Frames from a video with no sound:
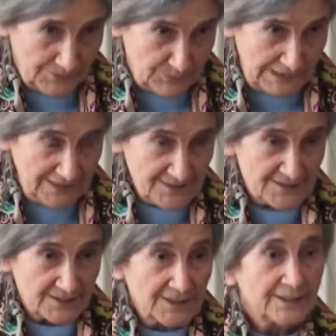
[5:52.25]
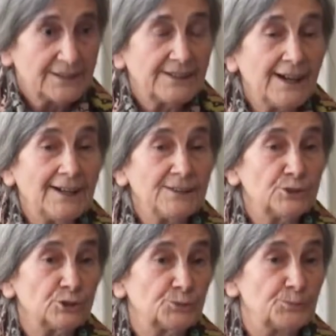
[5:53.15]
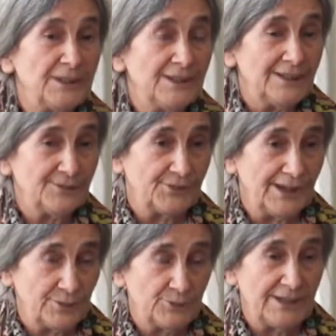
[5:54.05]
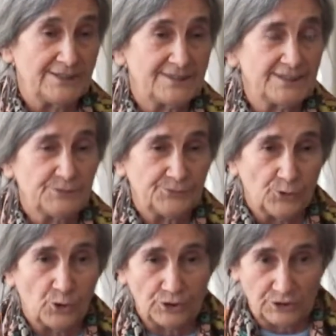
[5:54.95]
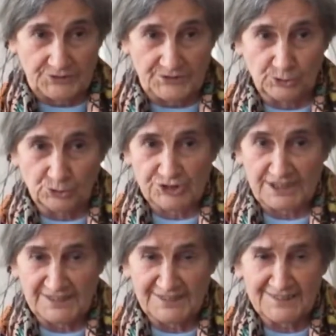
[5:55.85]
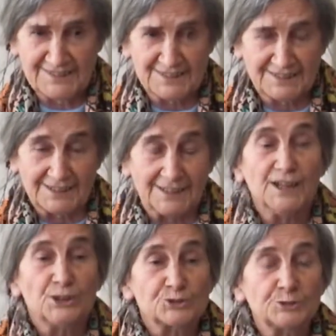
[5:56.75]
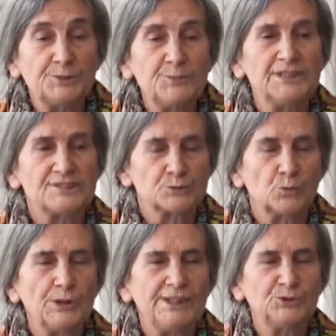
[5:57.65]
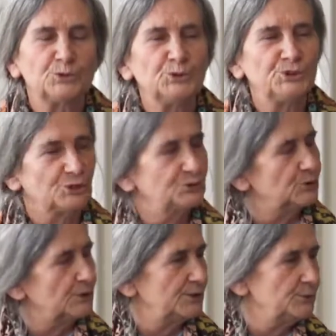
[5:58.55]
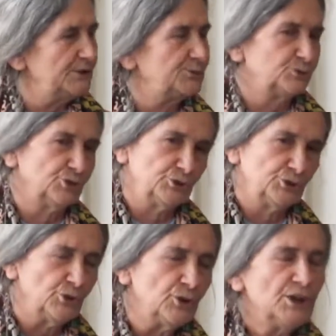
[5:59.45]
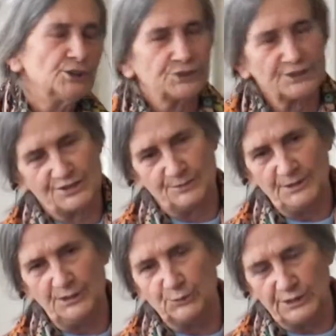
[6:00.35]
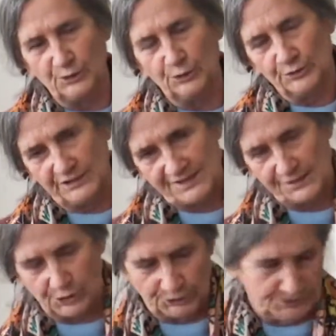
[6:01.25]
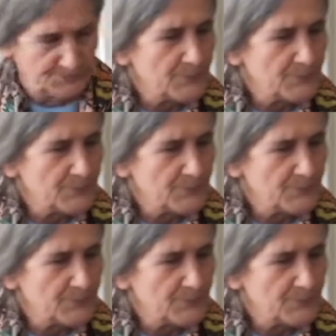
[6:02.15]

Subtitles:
means it cannot be evaluated for carcinogenicity. So it means we do not know, and we do not know doesn't mean we know it's not.